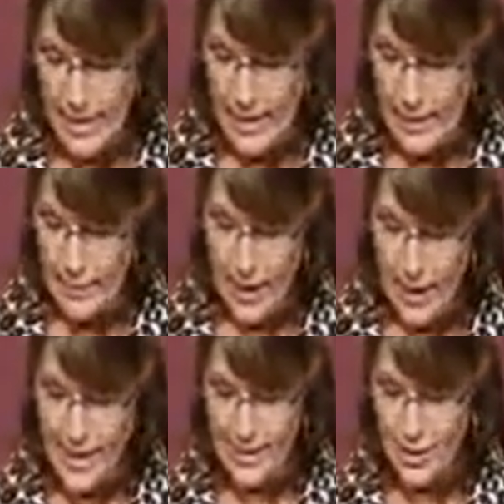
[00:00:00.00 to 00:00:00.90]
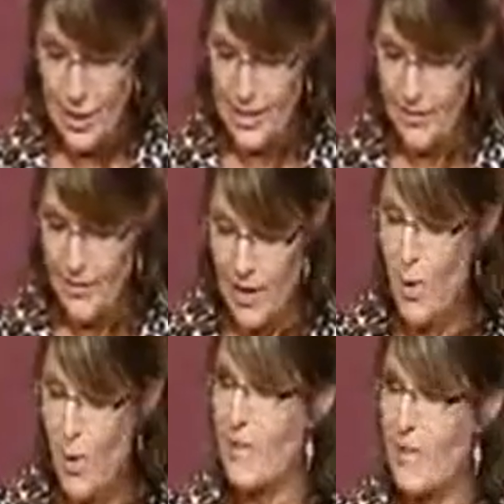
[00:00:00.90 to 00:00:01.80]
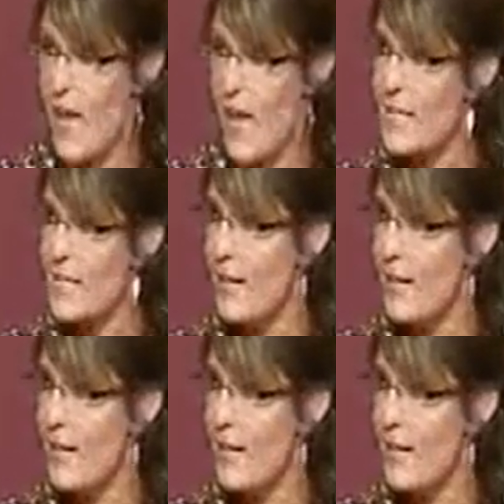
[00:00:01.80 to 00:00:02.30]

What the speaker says: But I suggest if they want to vent